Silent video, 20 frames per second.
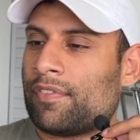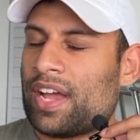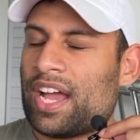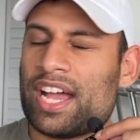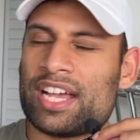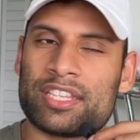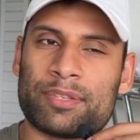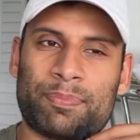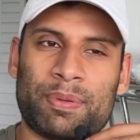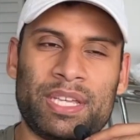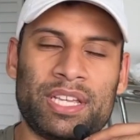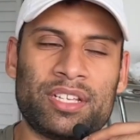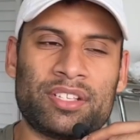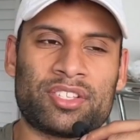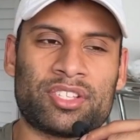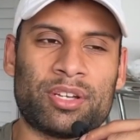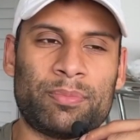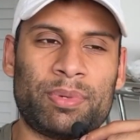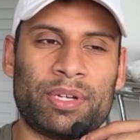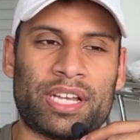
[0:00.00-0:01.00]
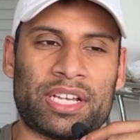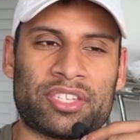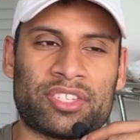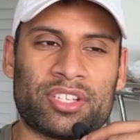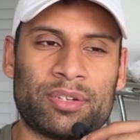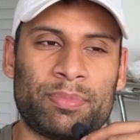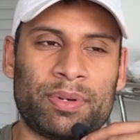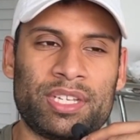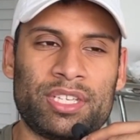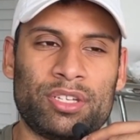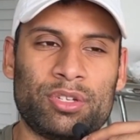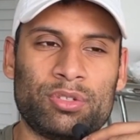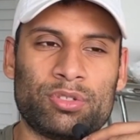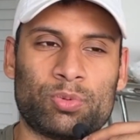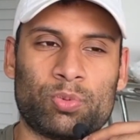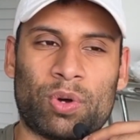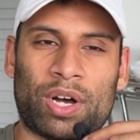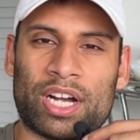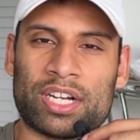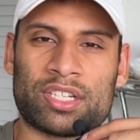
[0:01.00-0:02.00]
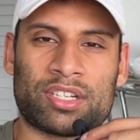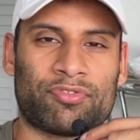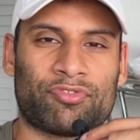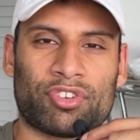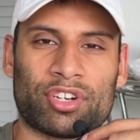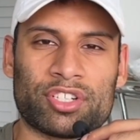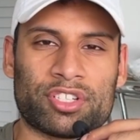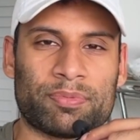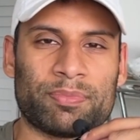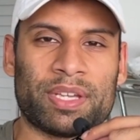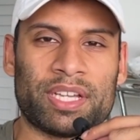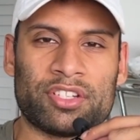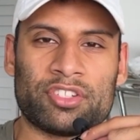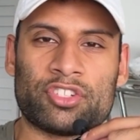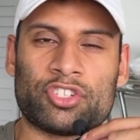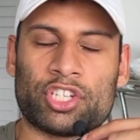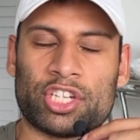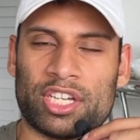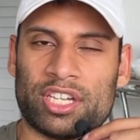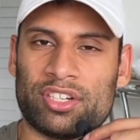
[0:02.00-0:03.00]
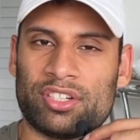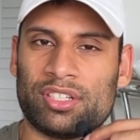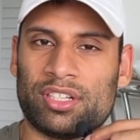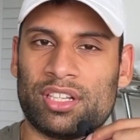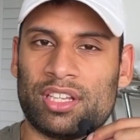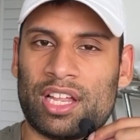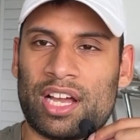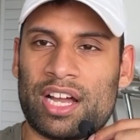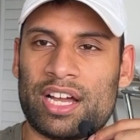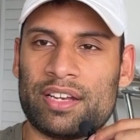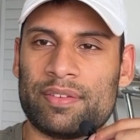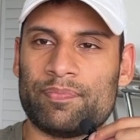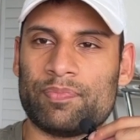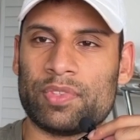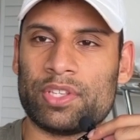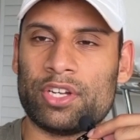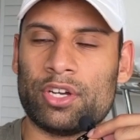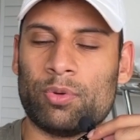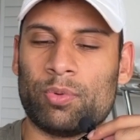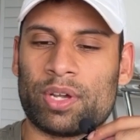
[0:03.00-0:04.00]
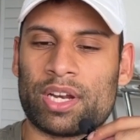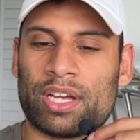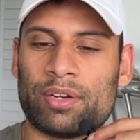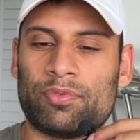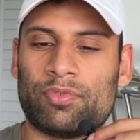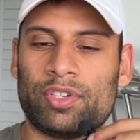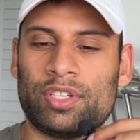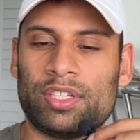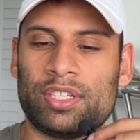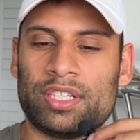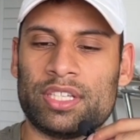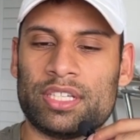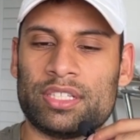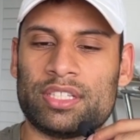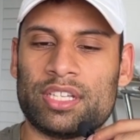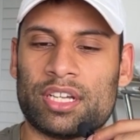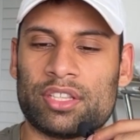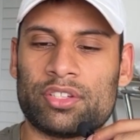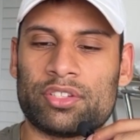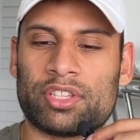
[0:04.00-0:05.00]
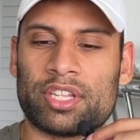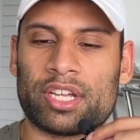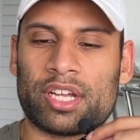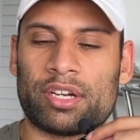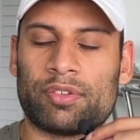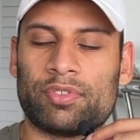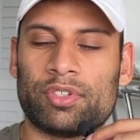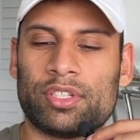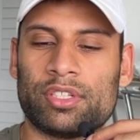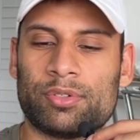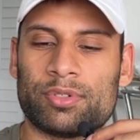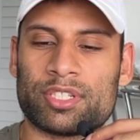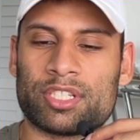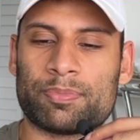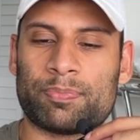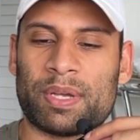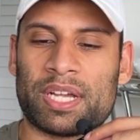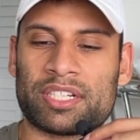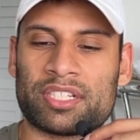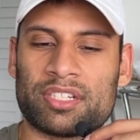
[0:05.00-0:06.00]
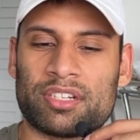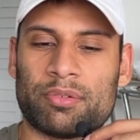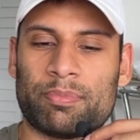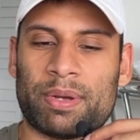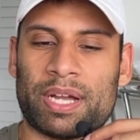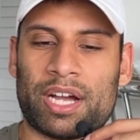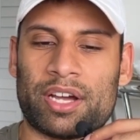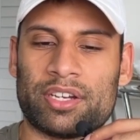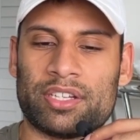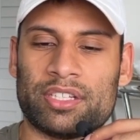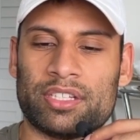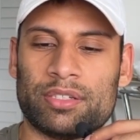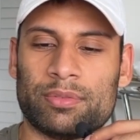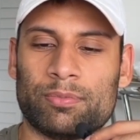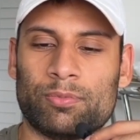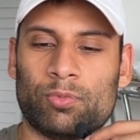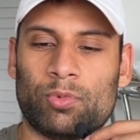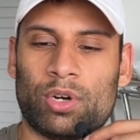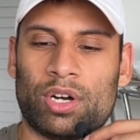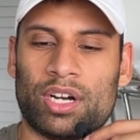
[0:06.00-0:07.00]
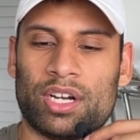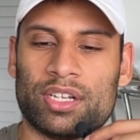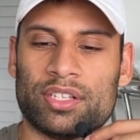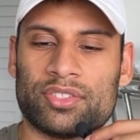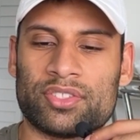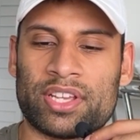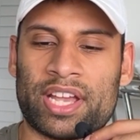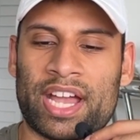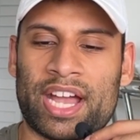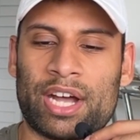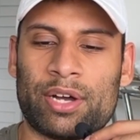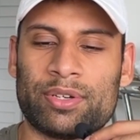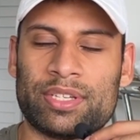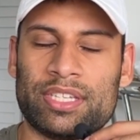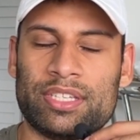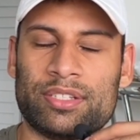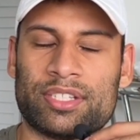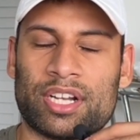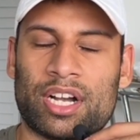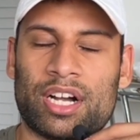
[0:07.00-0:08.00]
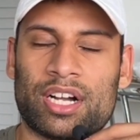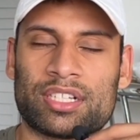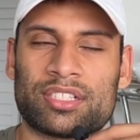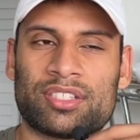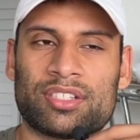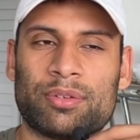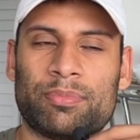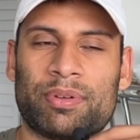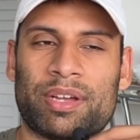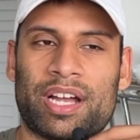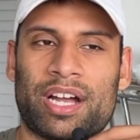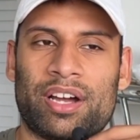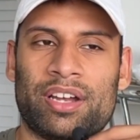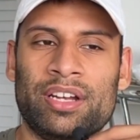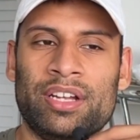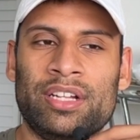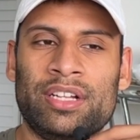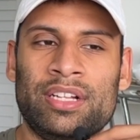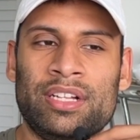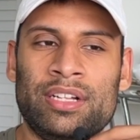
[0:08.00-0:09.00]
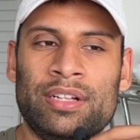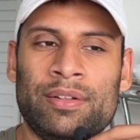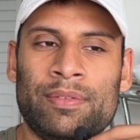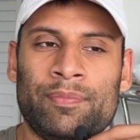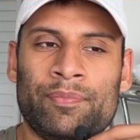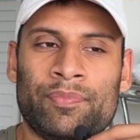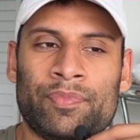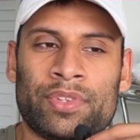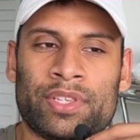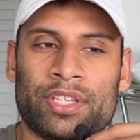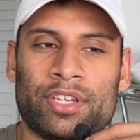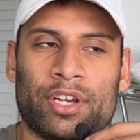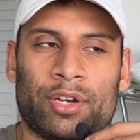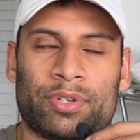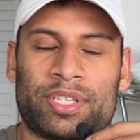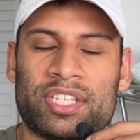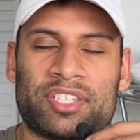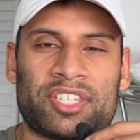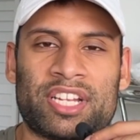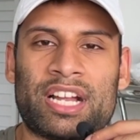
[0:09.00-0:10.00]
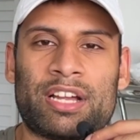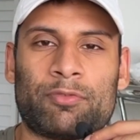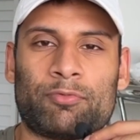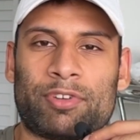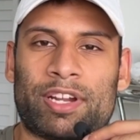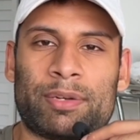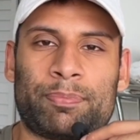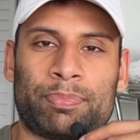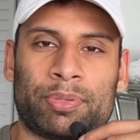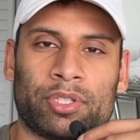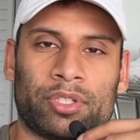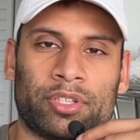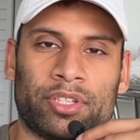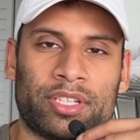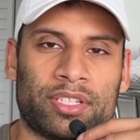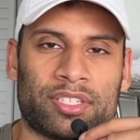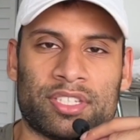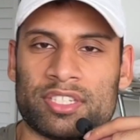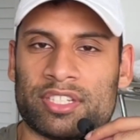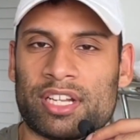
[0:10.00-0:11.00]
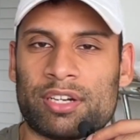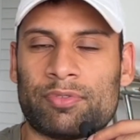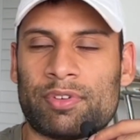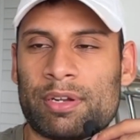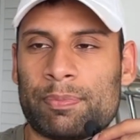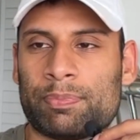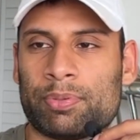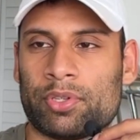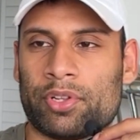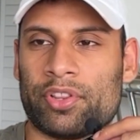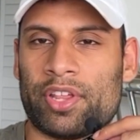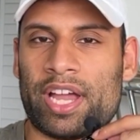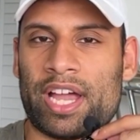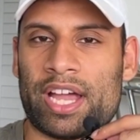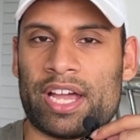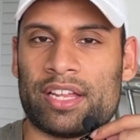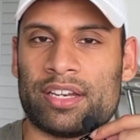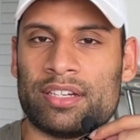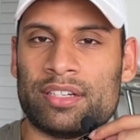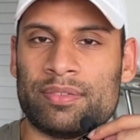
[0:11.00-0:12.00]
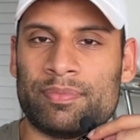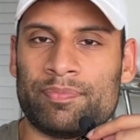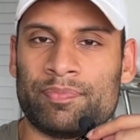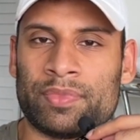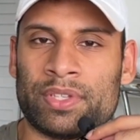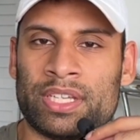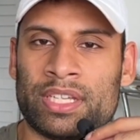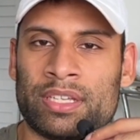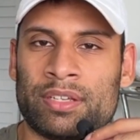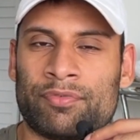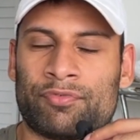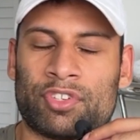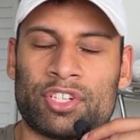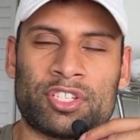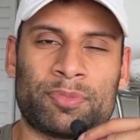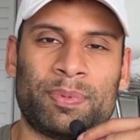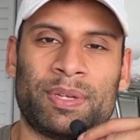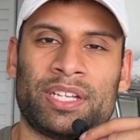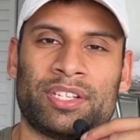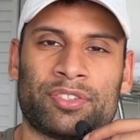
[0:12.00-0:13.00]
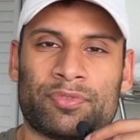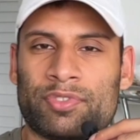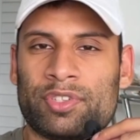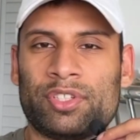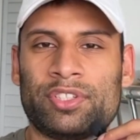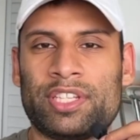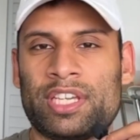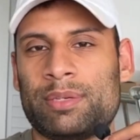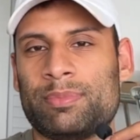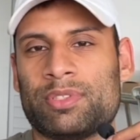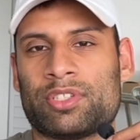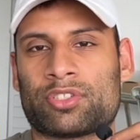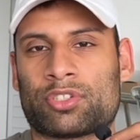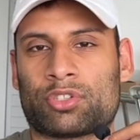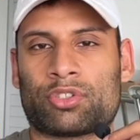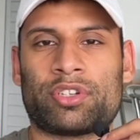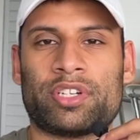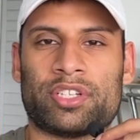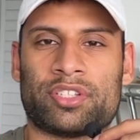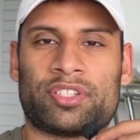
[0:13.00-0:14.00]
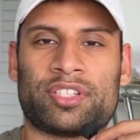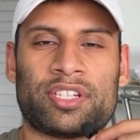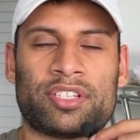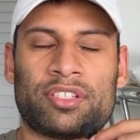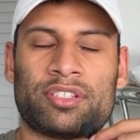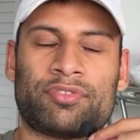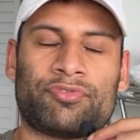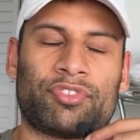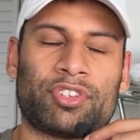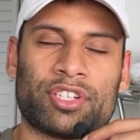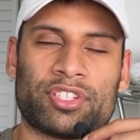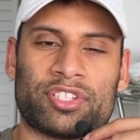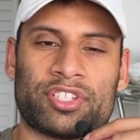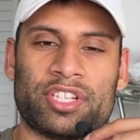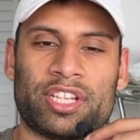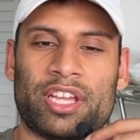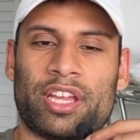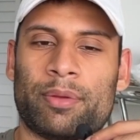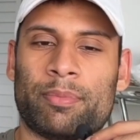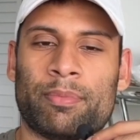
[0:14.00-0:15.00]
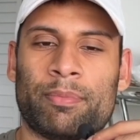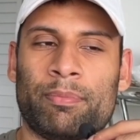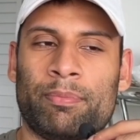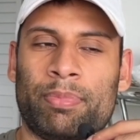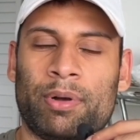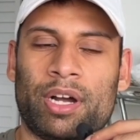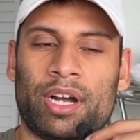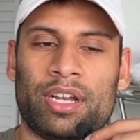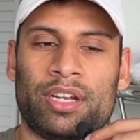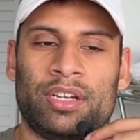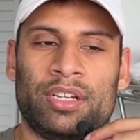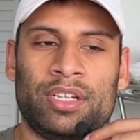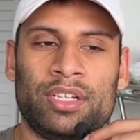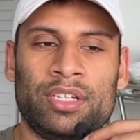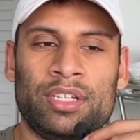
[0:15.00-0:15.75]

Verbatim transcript: as being somebody as somebody who's watched First Man's channel a lot, you know, what I really the other thing I really respected about him was how he talks about you know, he's not red pill this, he's not red pill that. First Man's real name is Chris, that's his first name, but